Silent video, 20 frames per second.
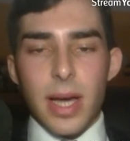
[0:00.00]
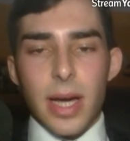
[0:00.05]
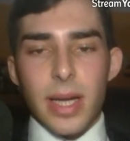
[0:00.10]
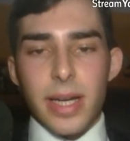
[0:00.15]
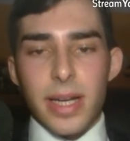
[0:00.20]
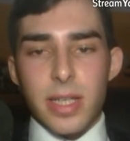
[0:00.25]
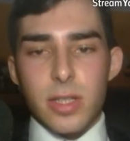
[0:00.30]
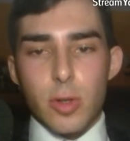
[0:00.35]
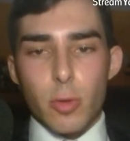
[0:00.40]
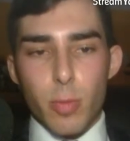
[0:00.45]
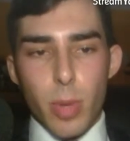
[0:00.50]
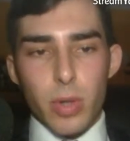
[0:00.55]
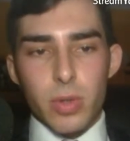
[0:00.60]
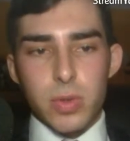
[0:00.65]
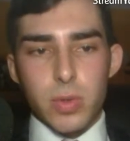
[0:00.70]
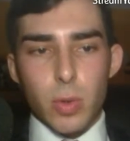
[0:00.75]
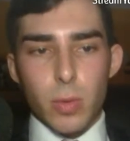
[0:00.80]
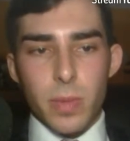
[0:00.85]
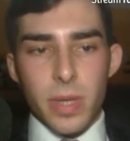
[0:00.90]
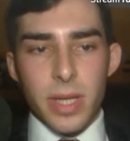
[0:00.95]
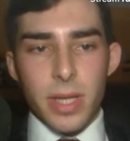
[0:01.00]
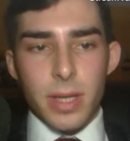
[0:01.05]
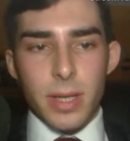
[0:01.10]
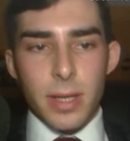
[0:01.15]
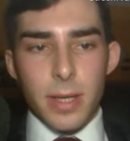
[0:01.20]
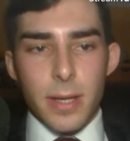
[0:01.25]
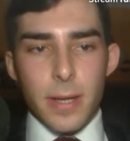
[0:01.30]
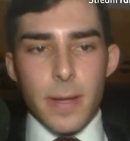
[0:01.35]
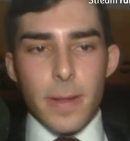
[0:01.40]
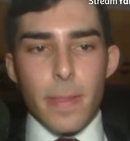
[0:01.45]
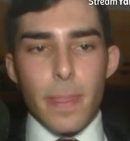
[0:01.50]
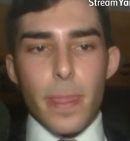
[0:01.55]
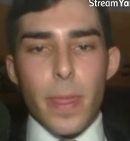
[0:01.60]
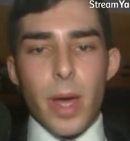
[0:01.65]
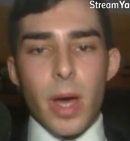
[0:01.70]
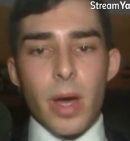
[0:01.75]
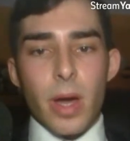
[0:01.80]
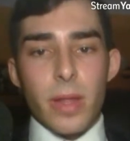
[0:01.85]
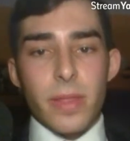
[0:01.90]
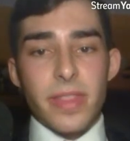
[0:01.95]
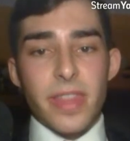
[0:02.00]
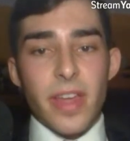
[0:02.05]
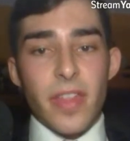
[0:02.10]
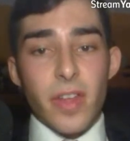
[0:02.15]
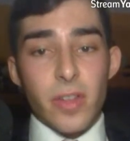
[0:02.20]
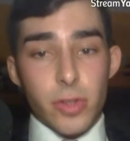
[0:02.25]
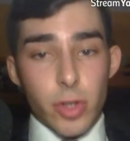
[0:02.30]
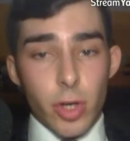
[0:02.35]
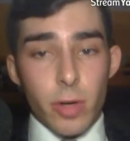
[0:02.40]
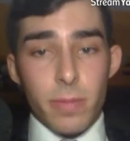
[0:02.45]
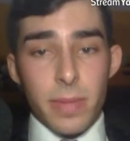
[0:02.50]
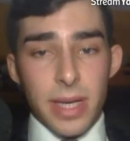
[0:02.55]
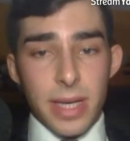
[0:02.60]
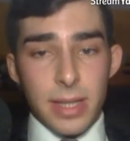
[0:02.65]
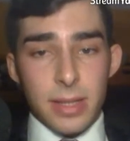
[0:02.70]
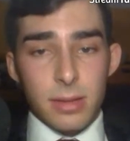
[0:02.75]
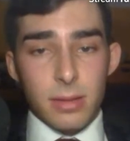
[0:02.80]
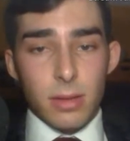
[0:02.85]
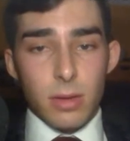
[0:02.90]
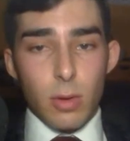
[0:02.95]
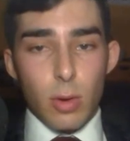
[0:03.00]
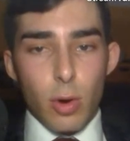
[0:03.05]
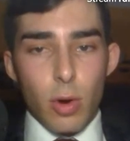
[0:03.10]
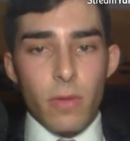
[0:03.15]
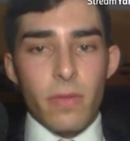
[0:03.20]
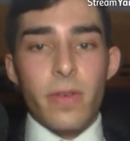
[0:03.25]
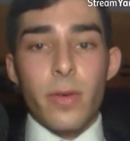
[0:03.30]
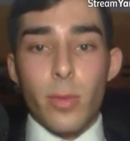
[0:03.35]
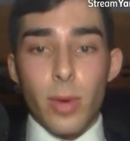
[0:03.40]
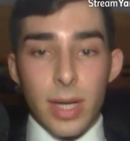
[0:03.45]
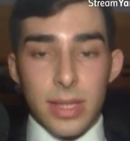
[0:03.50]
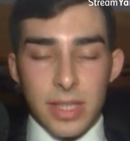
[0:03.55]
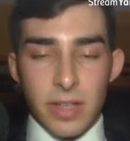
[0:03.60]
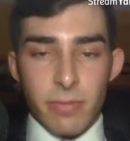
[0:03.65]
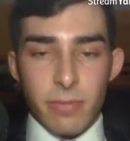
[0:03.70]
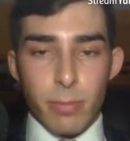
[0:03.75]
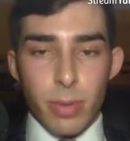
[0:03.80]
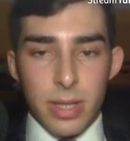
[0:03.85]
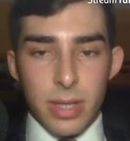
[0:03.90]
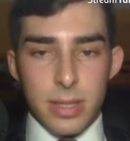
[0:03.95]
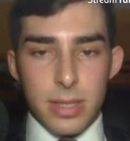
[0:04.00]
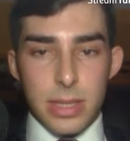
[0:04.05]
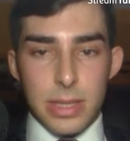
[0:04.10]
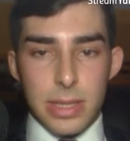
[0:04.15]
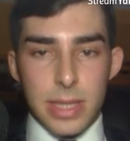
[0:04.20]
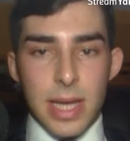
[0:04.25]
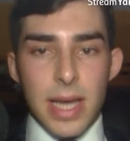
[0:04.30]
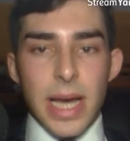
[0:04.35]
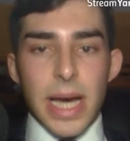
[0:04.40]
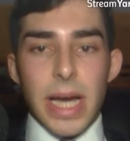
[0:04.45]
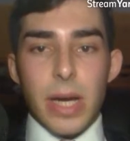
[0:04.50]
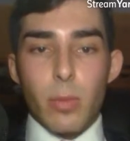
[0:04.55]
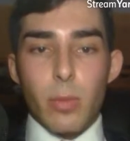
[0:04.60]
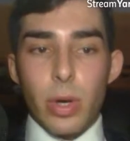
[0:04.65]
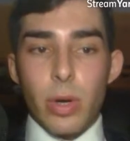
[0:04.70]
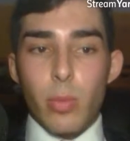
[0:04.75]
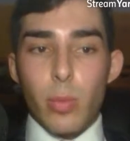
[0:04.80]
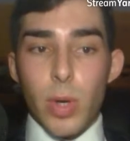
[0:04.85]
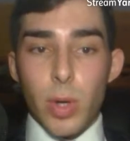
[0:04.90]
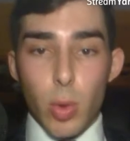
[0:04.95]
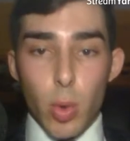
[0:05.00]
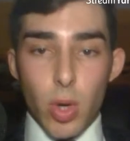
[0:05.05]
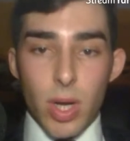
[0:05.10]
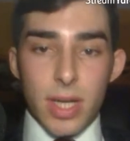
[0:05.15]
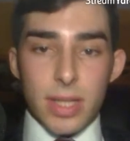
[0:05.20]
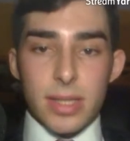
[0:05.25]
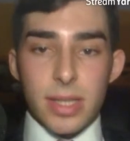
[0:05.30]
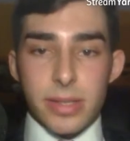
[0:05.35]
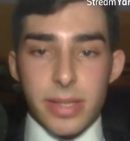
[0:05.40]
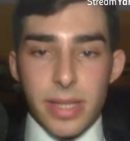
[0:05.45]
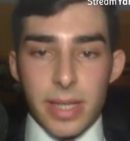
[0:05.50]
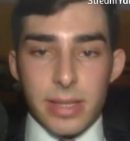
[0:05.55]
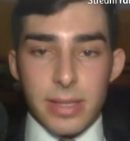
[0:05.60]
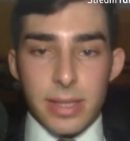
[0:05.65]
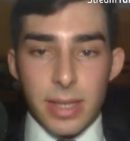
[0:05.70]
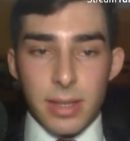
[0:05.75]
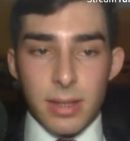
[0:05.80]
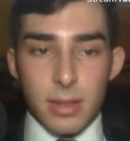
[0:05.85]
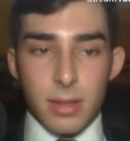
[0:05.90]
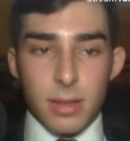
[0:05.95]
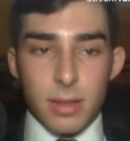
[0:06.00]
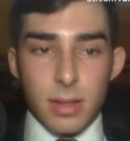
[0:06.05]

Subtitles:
and it is supposed to be the determinant of relative prices. And when we look at the data,